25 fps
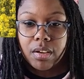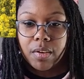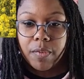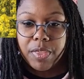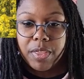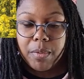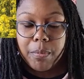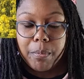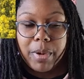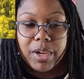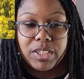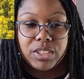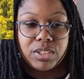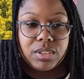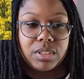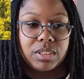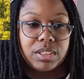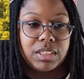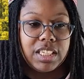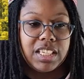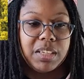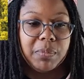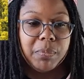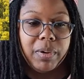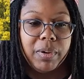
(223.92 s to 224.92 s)
the mustard
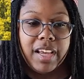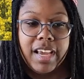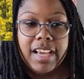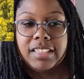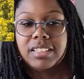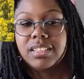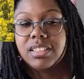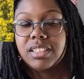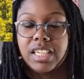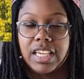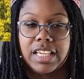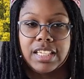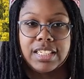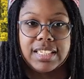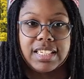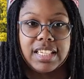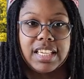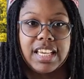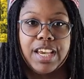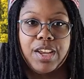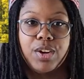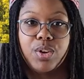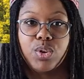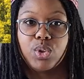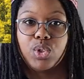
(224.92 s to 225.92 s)
seed plants tend
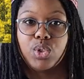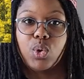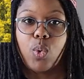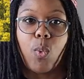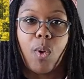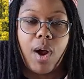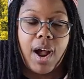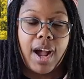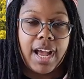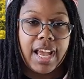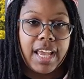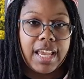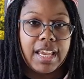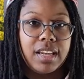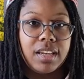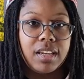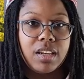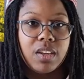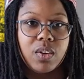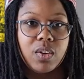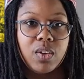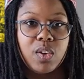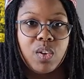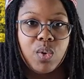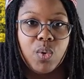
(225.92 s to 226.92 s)
to intertwine
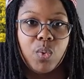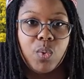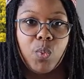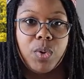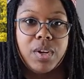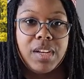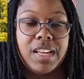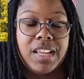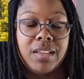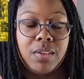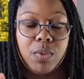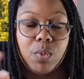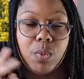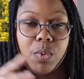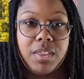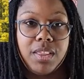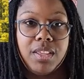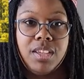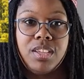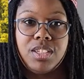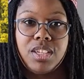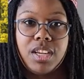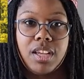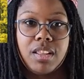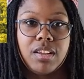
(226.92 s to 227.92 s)
with, with
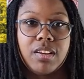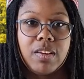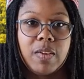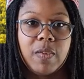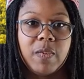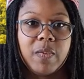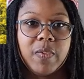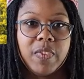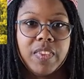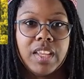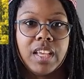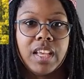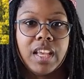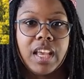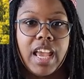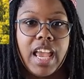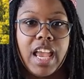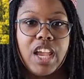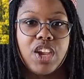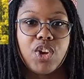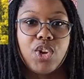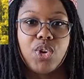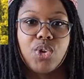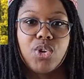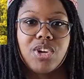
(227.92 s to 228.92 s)
each other
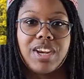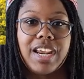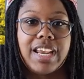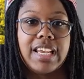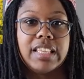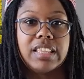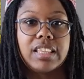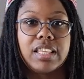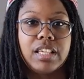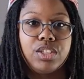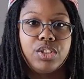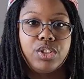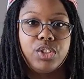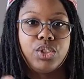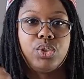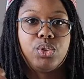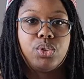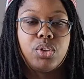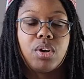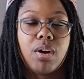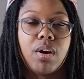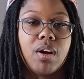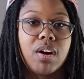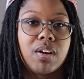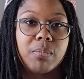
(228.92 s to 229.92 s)
and create these
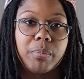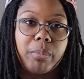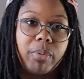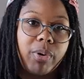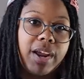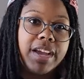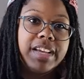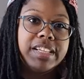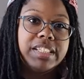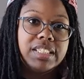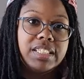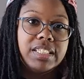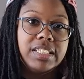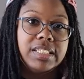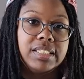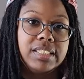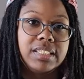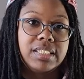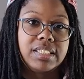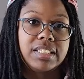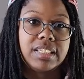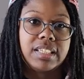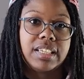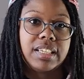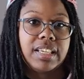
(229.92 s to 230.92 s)
strong branches
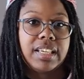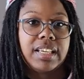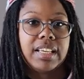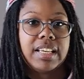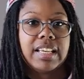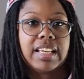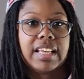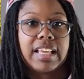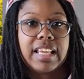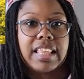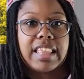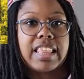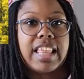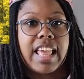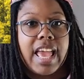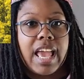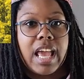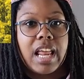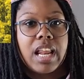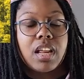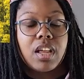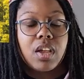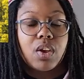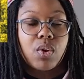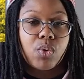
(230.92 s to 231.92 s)
that
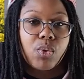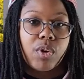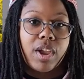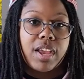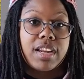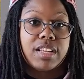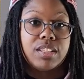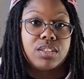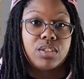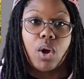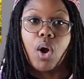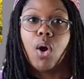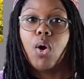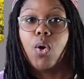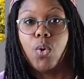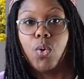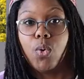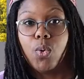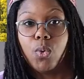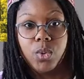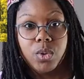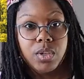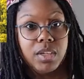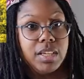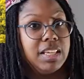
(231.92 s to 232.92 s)
create its own
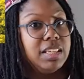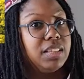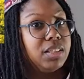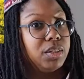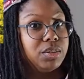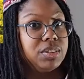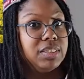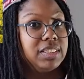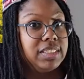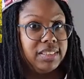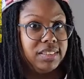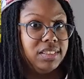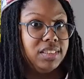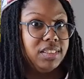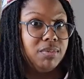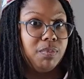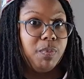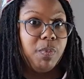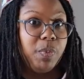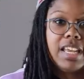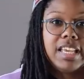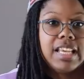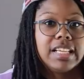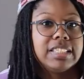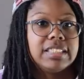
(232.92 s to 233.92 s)
ecosystem.
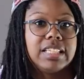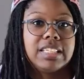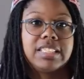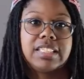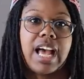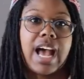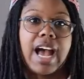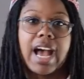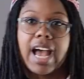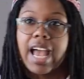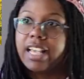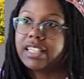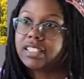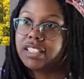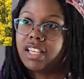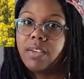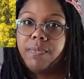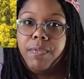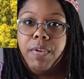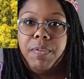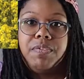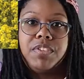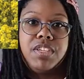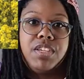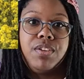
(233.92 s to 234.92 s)
They get as high as like
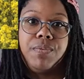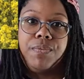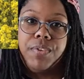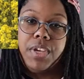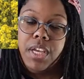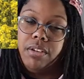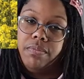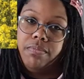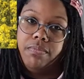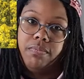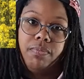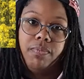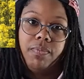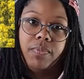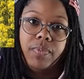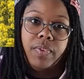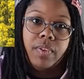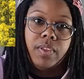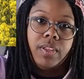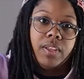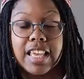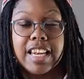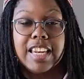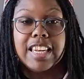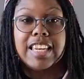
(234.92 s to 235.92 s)
fifteen feet.
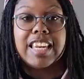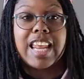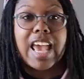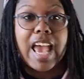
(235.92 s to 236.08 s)
Then